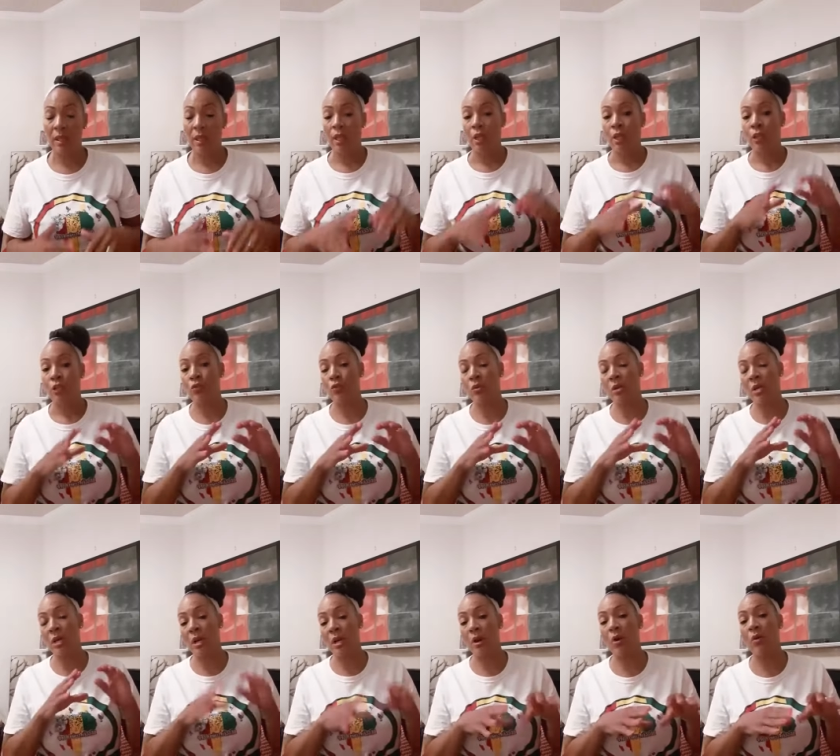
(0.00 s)
you
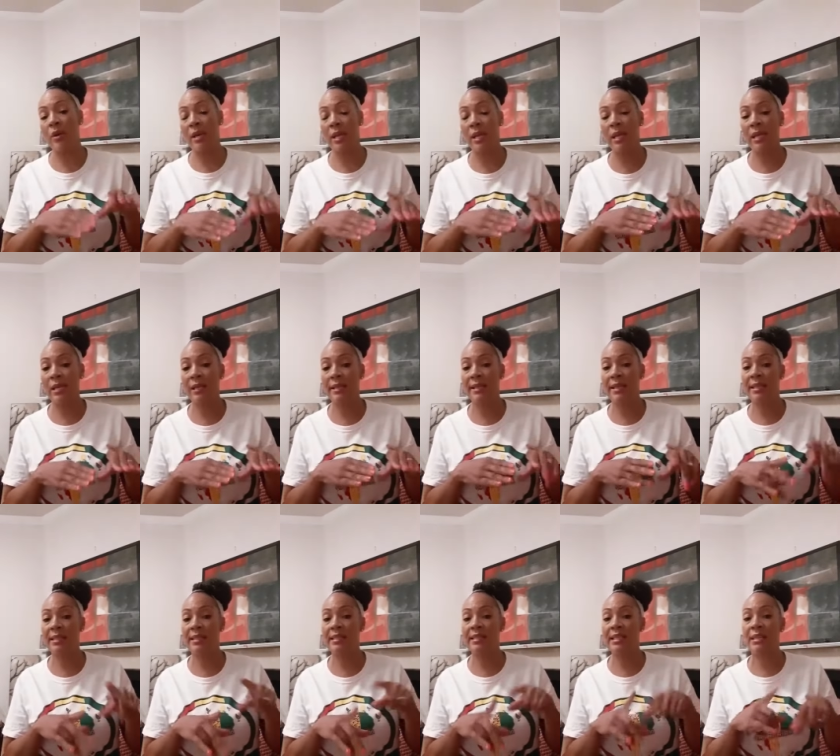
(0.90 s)
can go in
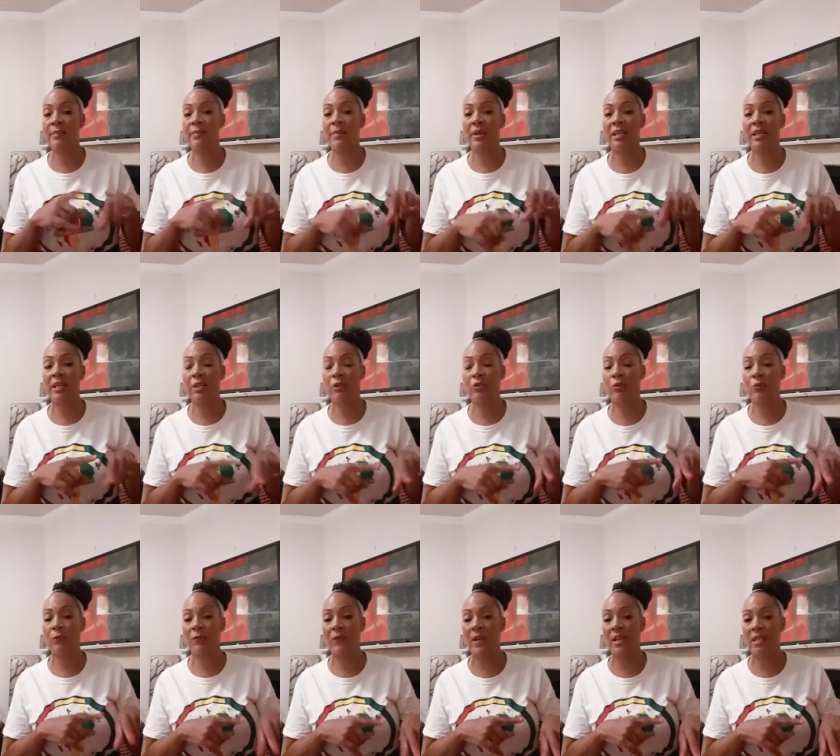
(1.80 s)
and send money through
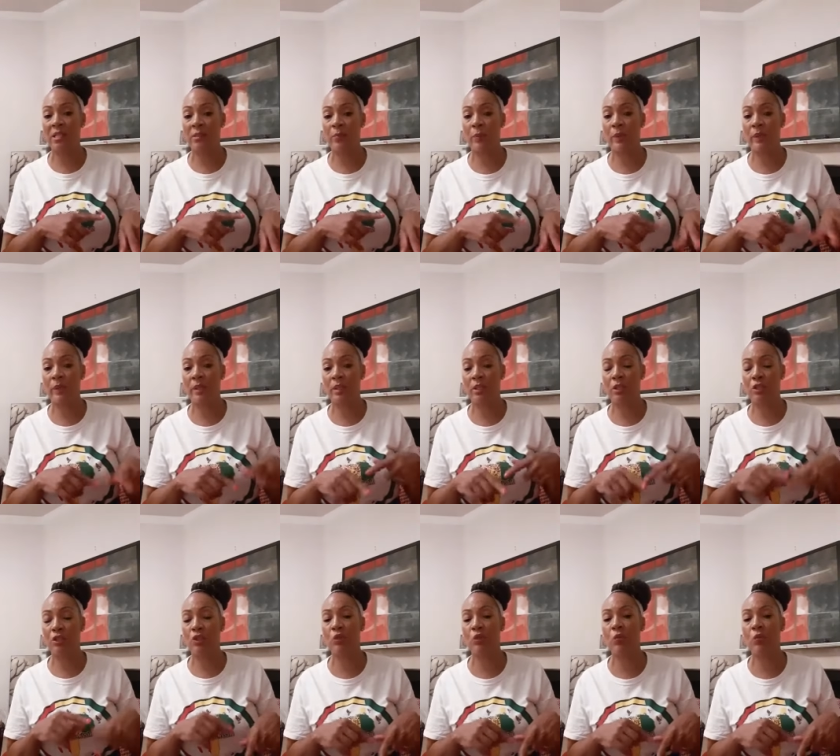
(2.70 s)
Facebook
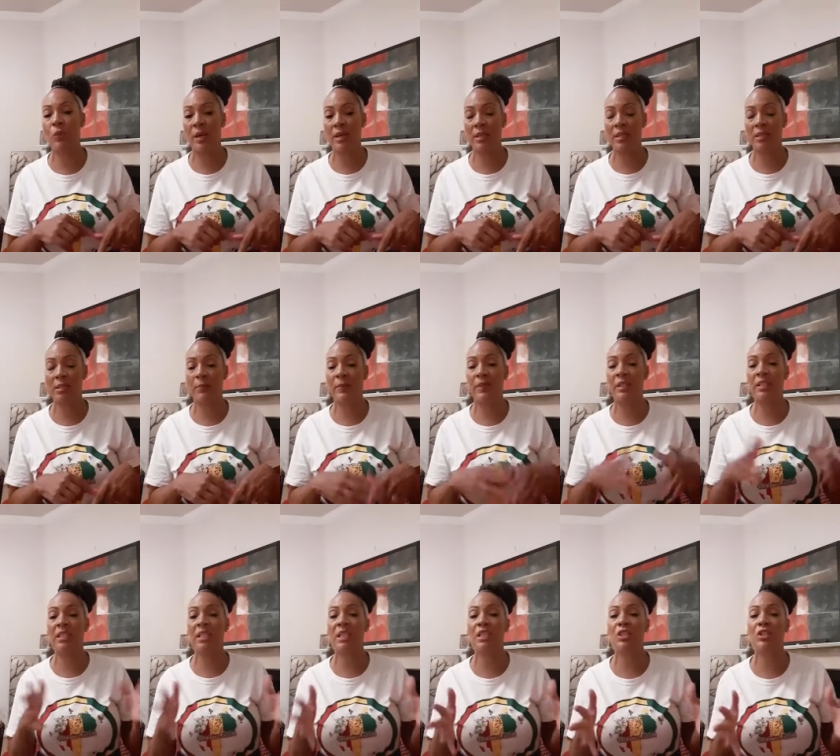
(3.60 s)
to us. But the
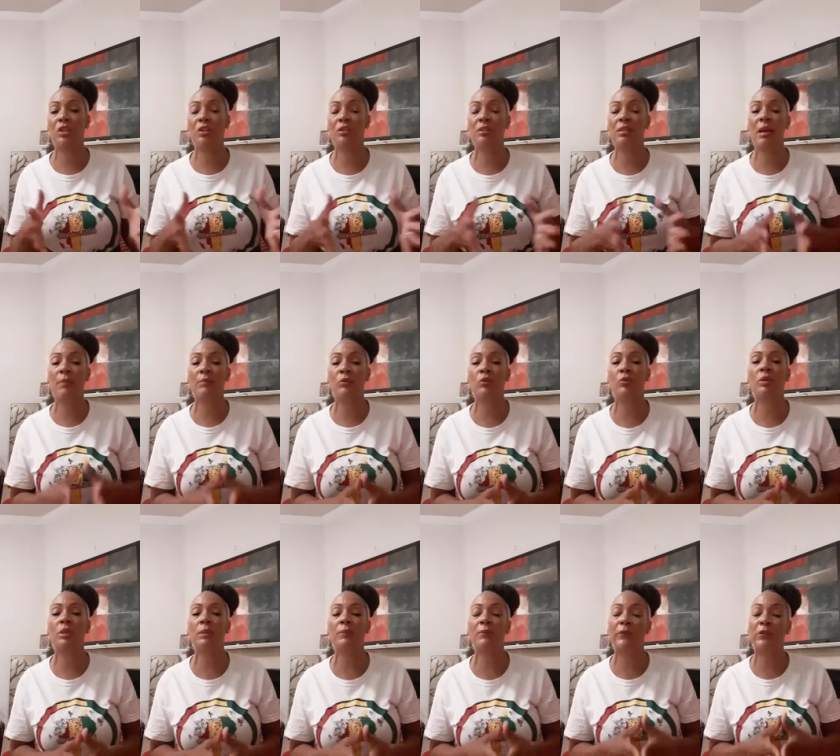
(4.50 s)
t-shirts, I'm doing
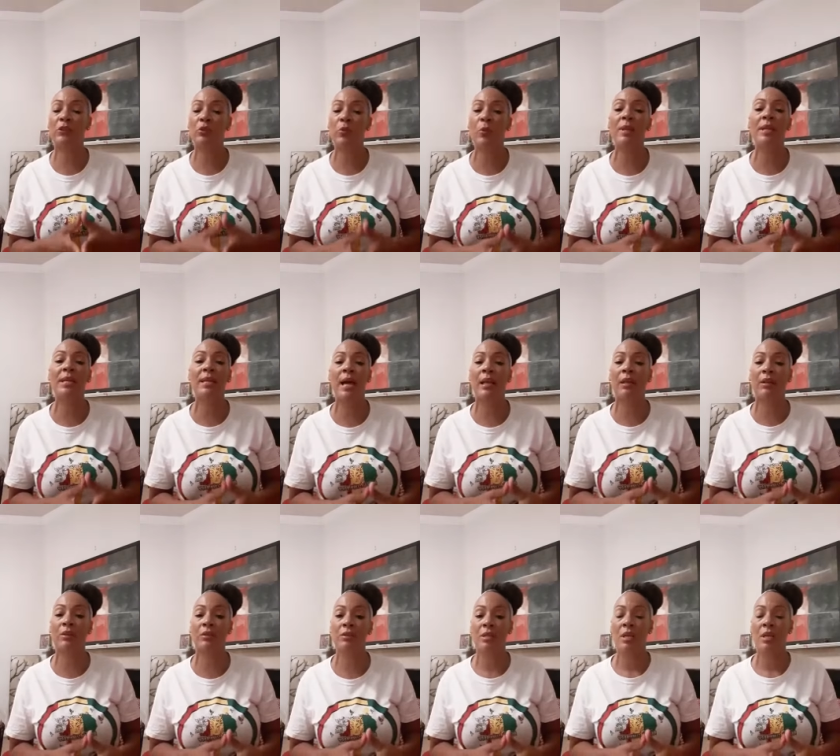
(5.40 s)
them for
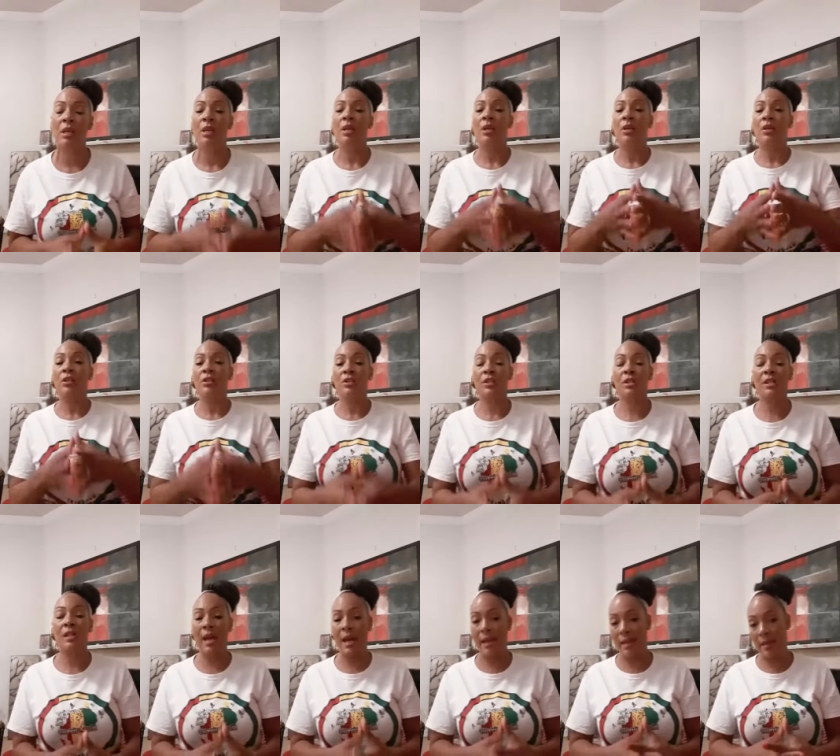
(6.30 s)
$20
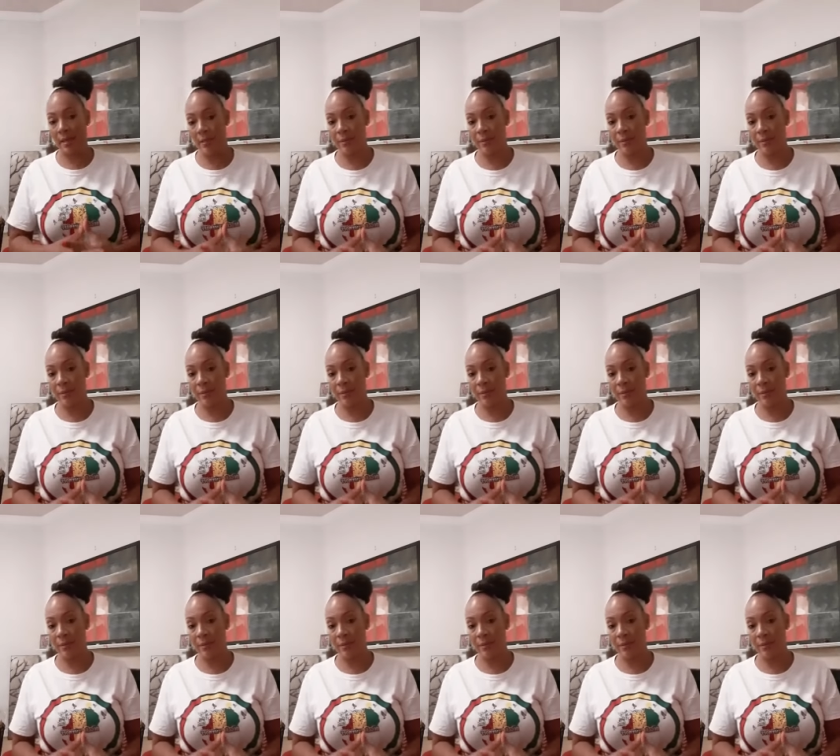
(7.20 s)
tonight.